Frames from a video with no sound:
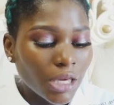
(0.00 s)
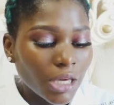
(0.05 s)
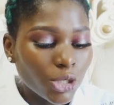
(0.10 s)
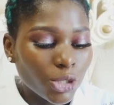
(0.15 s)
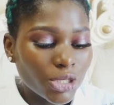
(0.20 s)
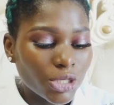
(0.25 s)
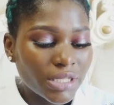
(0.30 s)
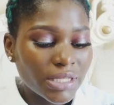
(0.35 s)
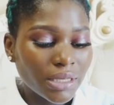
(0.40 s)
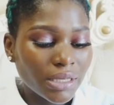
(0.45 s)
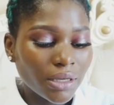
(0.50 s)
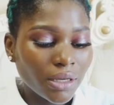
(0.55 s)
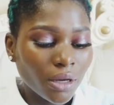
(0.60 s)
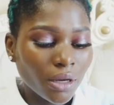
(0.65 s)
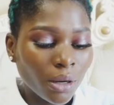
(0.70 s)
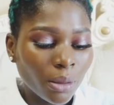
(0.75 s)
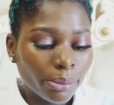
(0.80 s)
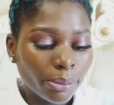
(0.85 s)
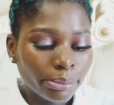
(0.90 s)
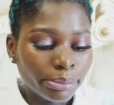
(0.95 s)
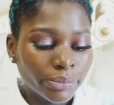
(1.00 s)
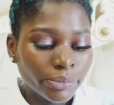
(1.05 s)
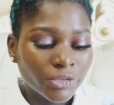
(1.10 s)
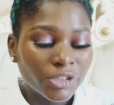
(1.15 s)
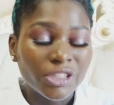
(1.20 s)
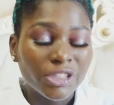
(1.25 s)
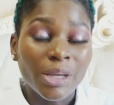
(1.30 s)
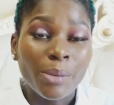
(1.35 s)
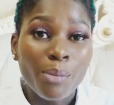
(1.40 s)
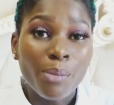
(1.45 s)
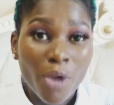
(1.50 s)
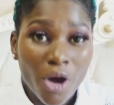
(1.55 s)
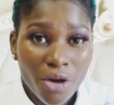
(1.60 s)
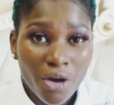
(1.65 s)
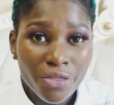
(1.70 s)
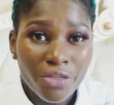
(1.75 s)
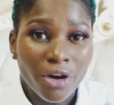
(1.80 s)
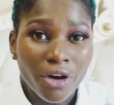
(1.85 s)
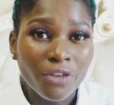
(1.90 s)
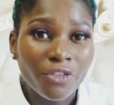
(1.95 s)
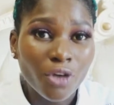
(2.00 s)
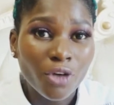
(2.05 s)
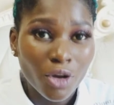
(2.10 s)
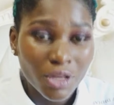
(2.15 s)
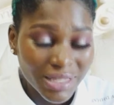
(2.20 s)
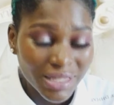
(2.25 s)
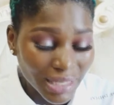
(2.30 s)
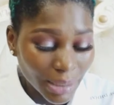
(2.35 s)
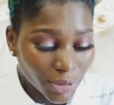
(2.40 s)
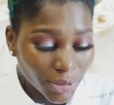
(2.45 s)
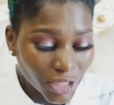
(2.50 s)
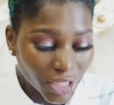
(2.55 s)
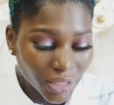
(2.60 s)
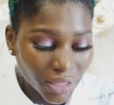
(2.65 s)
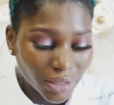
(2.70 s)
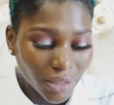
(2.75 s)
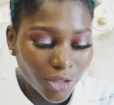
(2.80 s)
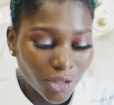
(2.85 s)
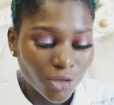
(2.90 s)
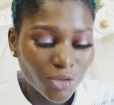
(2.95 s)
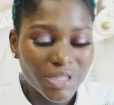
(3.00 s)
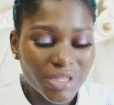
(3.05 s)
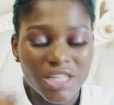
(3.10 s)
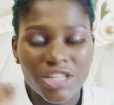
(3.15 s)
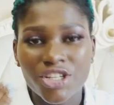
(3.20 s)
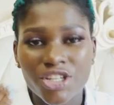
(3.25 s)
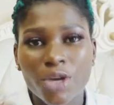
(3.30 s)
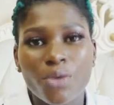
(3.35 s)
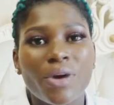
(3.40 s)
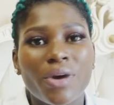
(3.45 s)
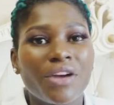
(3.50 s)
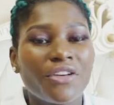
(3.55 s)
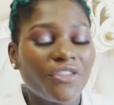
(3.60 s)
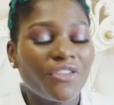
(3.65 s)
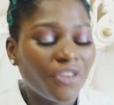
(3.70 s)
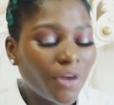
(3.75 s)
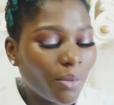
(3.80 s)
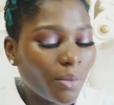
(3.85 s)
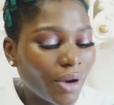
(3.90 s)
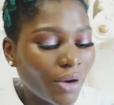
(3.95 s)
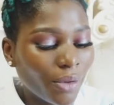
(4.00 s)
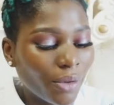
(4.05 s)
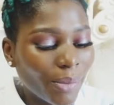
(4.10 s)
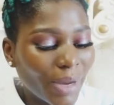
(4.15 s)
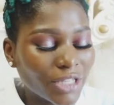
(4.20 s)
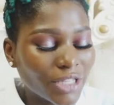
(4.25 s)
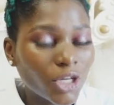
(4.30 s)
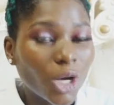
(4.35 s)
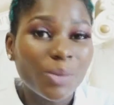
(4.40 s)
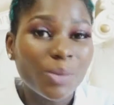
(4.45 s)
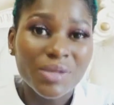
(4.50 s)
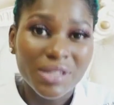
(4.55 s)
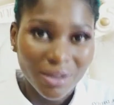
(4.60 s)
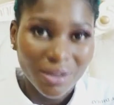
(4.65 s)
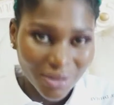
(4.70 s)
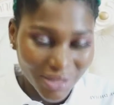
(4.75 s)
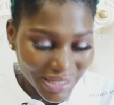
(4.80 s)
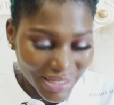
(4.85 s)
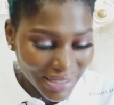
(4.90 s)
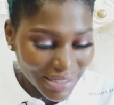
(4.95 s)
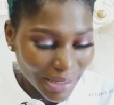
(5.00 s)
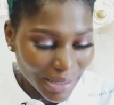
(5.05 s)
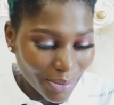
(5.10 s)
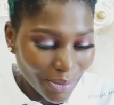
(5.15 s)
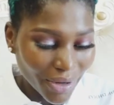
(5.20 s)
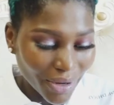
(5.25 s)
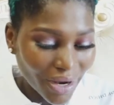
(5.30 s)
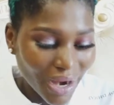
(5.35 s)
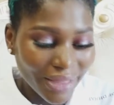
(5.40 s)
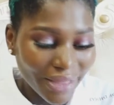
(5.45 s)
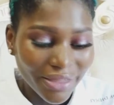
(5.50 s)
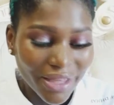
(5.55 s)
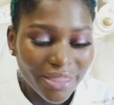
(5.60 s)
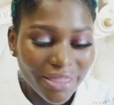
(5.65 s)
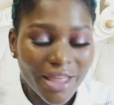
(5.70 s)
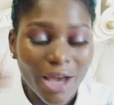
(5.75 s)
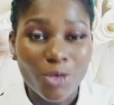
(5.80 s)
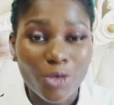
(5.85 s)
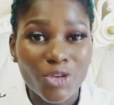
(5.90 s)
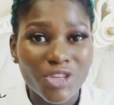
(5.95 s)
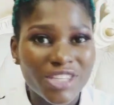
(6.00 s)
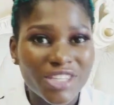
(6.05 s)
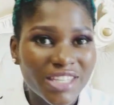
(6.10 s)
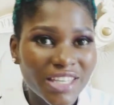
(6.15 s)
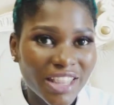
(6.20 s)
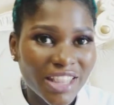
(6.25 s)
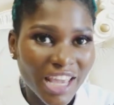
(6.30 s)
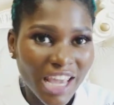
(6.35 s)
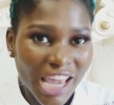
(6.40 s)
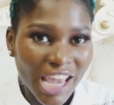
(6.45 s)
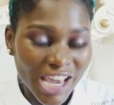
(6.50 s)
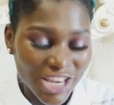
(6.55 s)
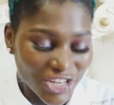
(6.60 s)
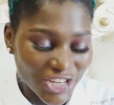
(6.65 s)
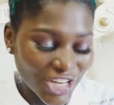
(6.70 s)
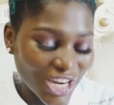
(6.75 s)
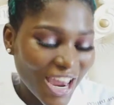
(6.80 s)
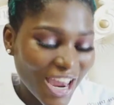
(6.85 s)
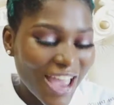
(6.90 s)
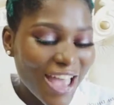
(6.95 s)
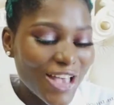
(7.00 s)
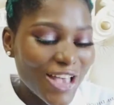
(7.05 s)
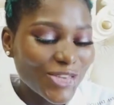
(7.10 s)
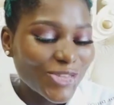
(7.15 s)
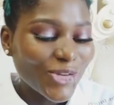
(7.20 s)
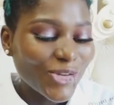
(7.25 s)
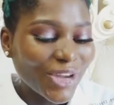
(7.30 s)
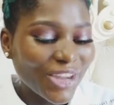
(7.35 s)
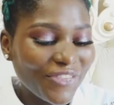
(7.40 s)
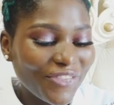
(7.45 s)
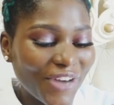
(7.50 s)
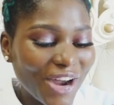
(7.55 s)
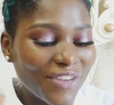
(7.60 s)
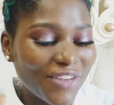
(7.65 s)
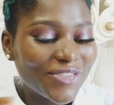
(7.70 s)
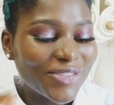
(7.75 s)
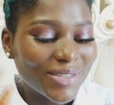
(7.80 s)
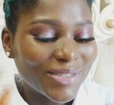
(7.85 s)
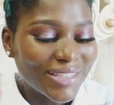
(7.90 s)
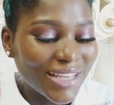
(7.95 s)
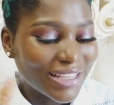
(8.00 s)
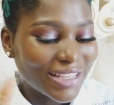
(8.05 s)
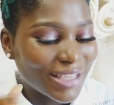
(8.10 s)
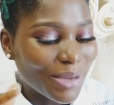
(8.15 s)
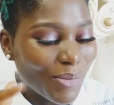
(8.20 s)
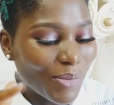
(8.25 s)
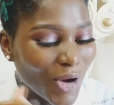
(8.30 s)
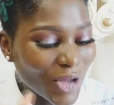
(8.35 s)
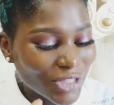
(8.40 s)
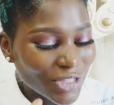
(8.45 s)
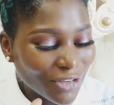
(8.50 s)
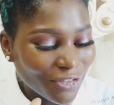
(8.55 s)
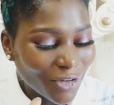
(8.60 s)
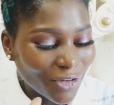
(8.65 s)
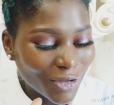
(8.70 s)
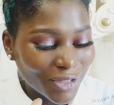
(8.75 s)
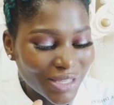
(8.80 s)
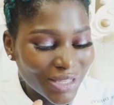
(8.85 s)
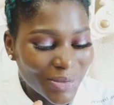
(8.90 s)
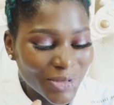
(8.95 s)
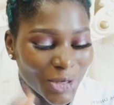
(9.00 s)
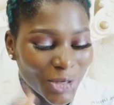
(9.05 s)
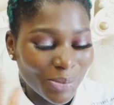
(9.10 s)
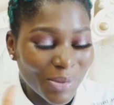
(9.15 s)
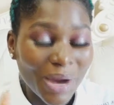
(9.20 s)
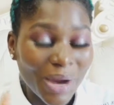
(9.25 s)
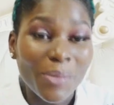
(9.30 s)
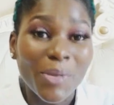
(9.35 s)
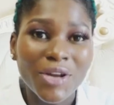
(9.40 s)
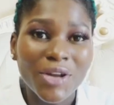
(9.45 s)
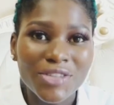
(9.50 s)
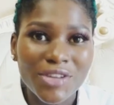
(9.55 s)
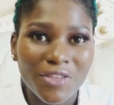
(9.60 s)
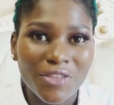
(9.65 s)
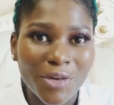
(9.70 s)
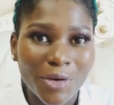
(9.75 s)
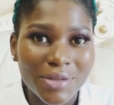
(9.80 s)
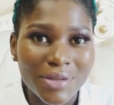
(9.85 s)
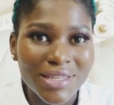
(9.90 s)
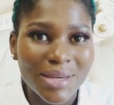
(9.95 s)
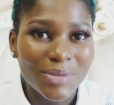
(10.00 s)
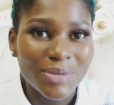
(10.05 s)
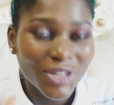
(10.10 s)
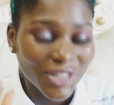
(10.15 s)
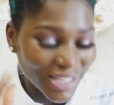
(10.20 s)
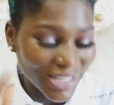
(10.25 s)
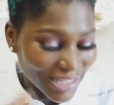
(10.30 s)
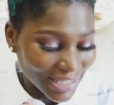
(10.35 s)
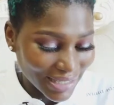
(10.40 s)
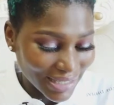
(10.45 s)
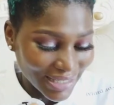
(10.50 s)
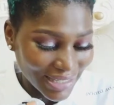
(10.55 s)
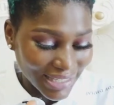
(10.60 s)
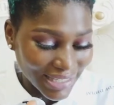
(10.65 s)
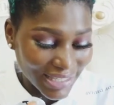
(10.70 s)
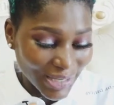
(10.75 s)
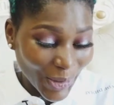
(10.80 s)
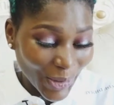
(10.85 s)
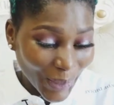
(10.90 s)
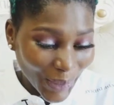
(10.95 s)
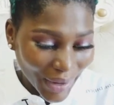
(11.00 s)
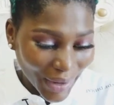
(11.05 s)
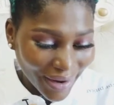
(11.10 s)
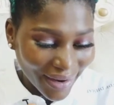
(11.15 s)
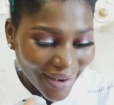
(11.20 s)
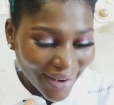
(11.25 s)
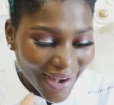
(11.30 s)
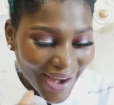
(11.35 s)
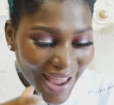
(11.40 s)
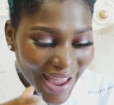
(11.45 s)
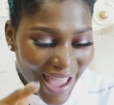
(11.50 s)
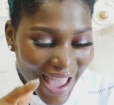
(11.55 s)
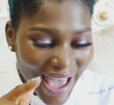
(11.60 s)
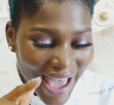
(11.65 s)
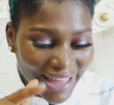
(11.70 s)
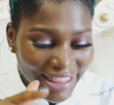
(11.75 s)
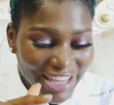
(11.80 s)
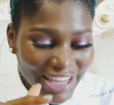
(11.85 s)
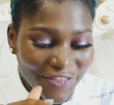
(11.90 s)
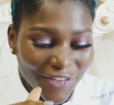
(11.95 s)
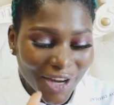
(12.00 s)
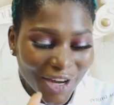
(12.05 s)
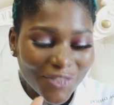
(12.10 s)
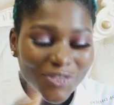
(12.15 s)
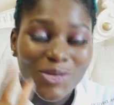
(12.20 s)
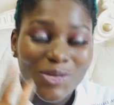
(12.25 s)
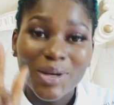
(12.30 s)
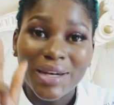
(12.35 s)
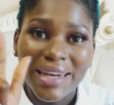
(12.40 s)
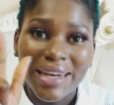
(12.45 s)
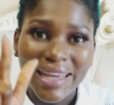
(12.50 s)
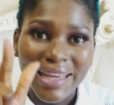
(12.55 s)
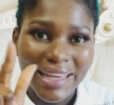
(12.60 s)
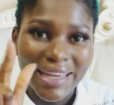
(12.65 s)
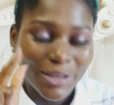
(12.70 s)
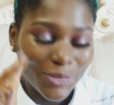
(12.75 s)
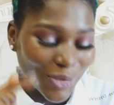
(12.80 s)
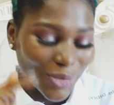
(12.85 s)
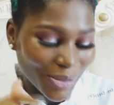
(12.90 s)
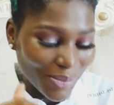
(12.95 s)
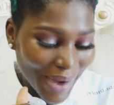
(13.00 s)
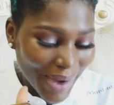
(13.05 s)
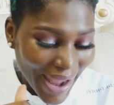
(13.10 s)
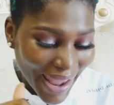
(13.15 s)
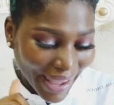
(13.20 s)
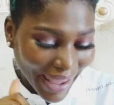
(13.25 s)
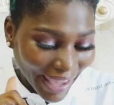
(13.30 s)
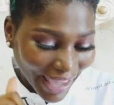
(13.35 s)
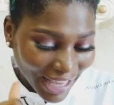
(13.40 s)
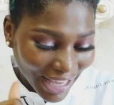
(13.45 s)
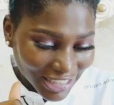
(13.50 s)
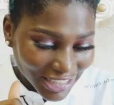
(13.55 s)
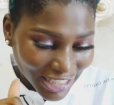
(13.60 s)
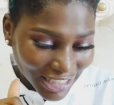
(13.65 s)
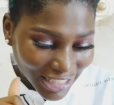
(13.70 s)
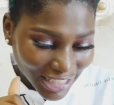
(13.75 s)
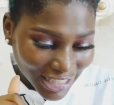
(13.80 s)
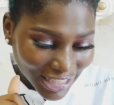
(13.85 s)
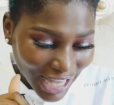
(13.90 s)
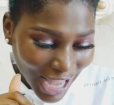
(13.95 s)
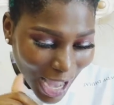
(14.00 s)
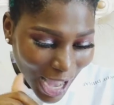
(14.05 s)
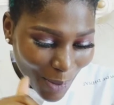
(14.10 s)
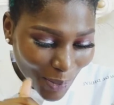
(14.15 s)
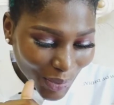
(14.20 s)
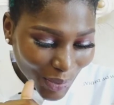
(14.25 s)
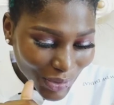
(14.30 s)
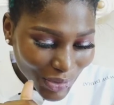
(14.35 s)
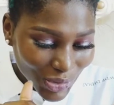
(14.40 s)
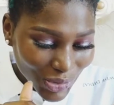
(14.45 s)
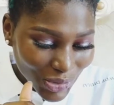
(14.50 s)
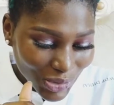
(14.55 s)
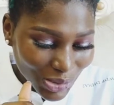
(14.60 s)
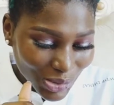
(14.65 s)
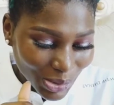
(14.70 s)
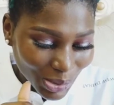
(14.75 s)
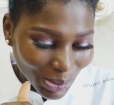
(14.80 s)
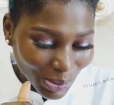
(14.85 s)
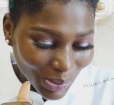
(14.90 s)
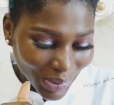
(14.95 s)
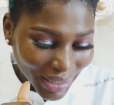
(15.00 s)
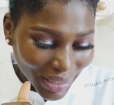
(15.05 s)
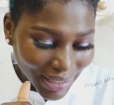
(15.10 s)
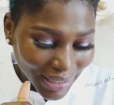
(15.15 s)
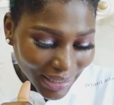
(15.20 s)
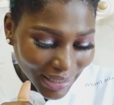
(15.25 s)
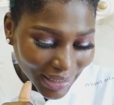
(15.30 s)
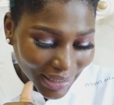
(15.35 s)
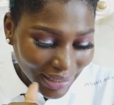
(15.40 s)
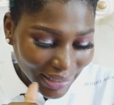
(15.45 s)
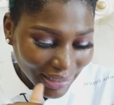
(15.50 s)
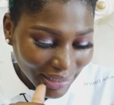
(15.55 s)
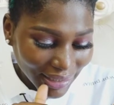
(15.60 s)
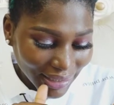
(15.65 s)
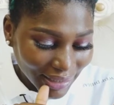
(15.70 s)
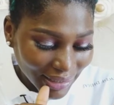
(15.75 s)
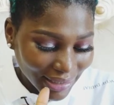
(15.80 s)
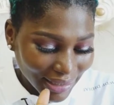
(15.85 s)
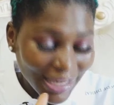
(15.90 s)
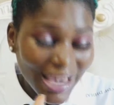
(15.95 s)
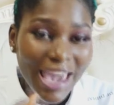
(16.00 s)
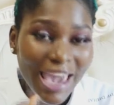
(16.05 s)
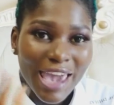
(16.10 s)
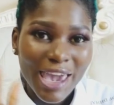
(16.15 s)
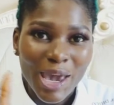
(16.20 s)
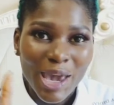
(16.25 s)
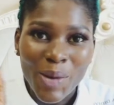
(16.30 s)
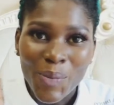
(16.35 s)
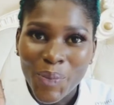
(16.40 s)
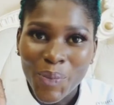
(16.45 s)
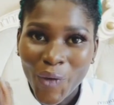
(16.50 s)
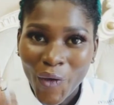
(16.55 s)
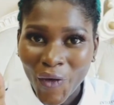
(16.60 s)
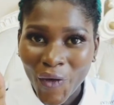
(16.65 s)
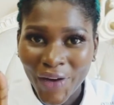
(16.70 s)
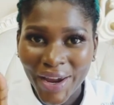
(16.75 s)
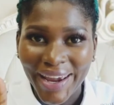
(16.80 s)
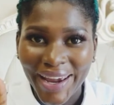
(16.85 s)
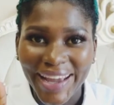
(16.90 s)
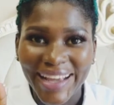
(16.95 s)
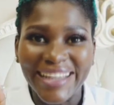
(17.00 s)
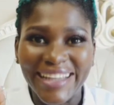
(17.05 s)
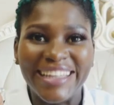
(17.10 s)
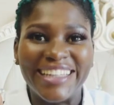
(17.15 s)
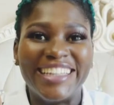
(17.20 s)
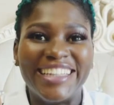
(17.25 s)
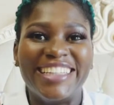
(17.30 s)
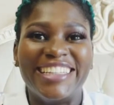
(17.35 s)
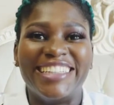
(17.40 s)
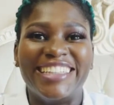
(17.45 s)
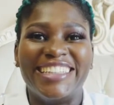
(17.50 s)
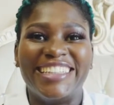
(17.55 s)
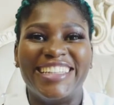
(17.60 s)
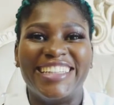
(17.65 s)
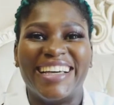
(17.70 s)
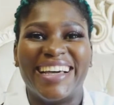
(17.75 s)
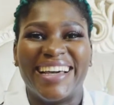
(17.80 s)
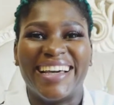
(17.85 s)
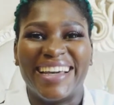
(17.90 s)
You see the month of conception. You see January, February, March, up till December, and then now you see the age. So if I have to take the month of conception, my month of conception is December, and if I have to link it with my age, it happens to be a boy. It